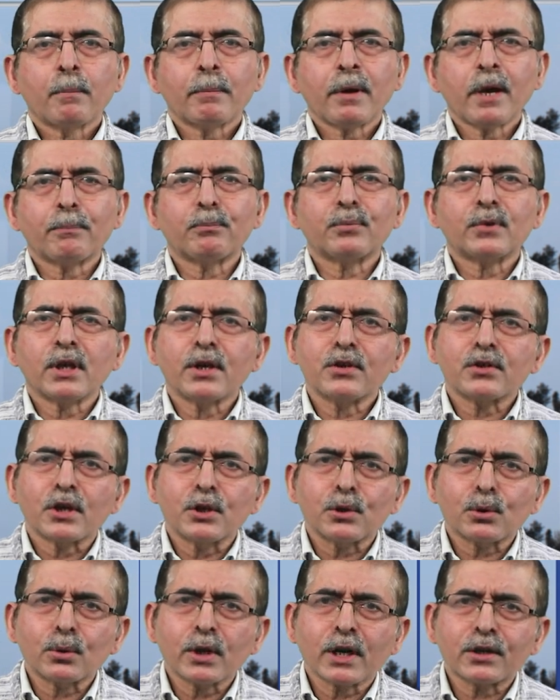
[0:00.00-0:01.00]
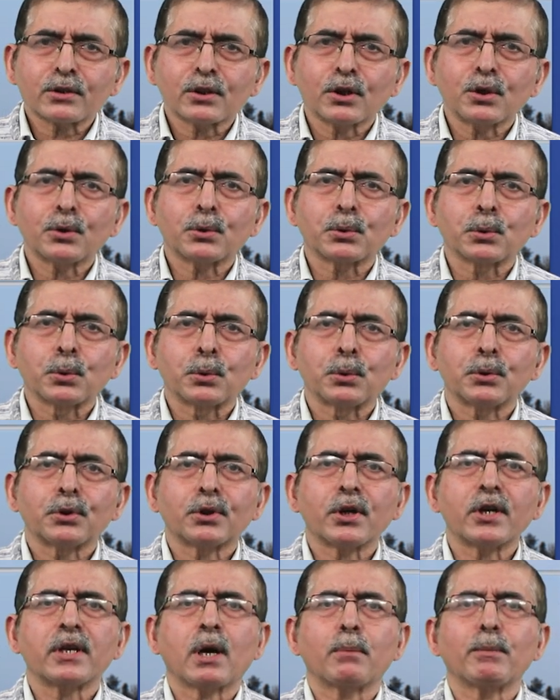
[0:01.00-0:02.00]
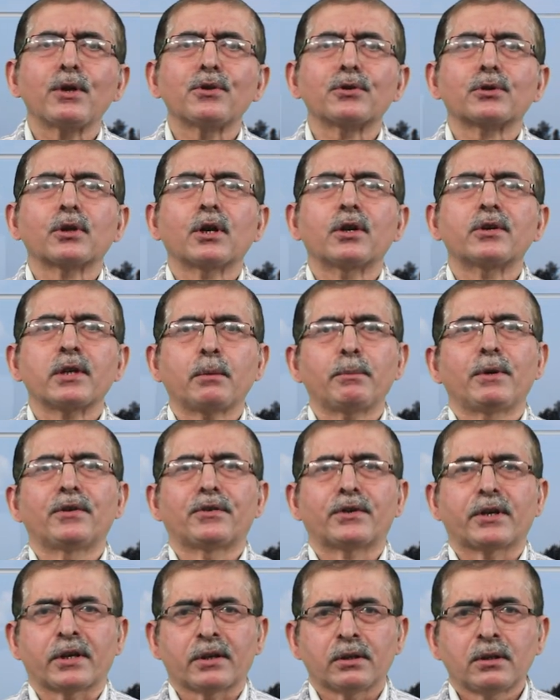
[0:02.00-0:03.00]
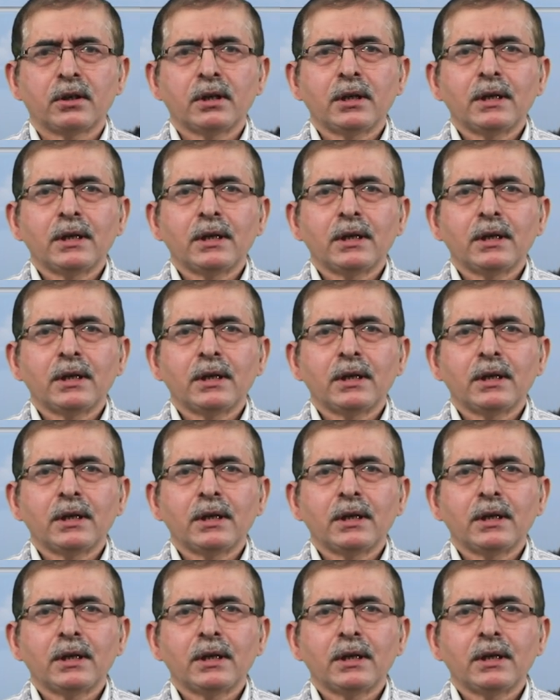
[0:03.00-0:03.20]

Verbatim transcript: Fifth is introduction to three-dimensional geometry.